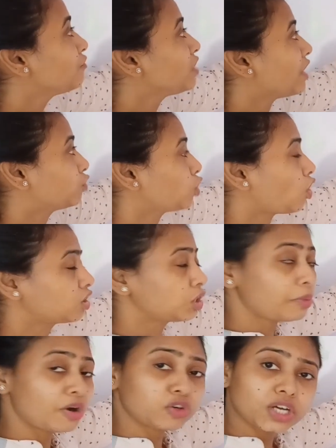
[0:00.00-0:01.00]
We have
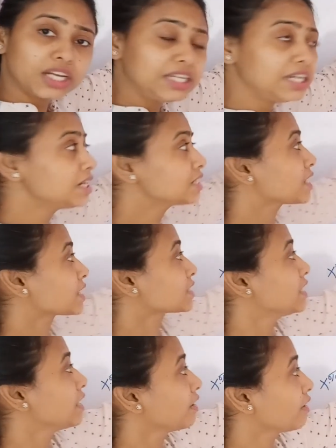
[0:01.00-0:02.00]
talked about allele,
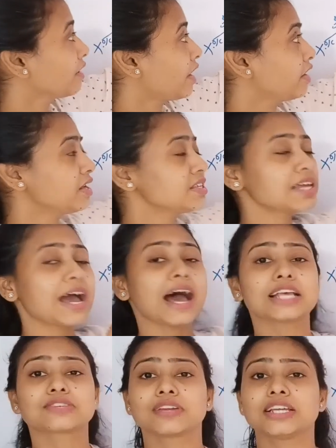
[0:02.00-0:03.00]
sex-linked inheritance,
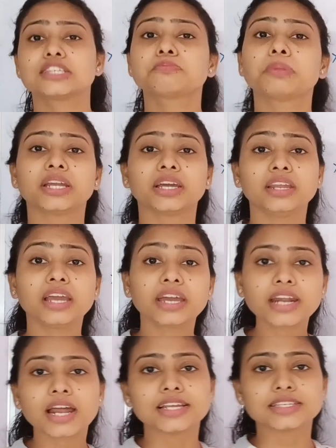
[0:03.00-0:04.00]
as well as pedigree
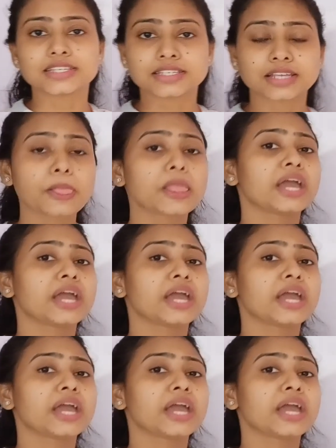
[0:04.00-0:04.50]
analysis.